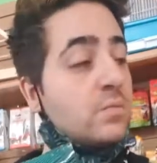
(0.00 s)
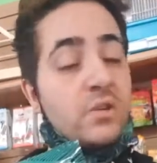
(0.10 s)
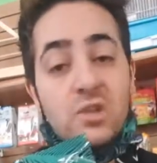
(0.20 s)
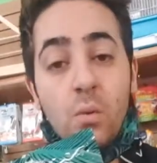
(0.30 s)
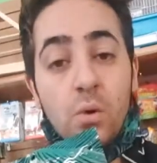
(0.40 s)

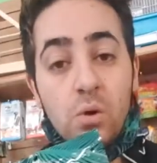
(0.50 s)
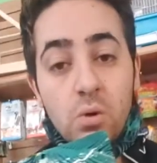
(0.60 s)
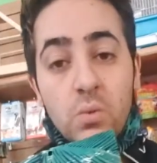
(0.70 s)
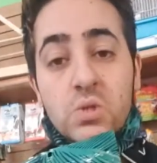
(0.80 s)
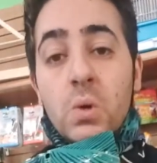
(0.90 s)
which I will
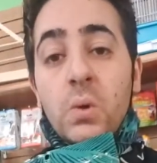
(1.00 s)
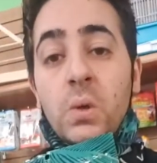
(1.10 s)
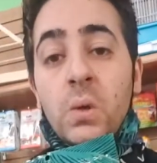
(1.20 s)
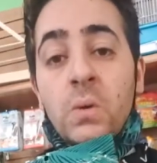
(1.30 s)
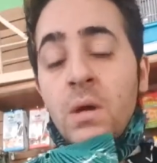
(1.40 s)
go show
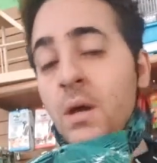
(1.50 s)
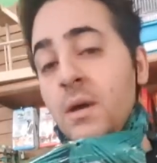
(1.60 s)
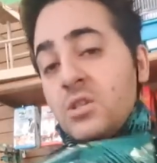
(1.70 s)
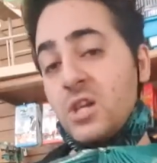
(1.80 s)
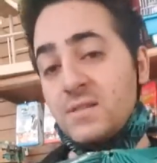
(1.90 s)
you
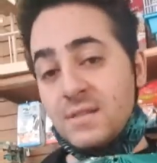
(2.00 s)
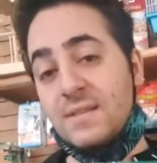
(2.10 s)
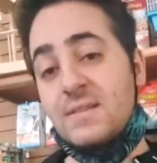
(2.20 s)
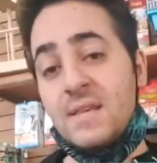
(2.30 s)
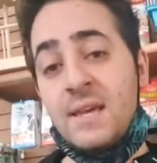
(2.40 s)
just
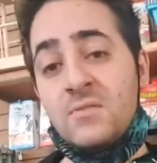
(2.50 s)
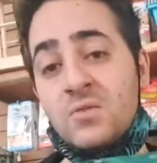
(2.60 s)
to see.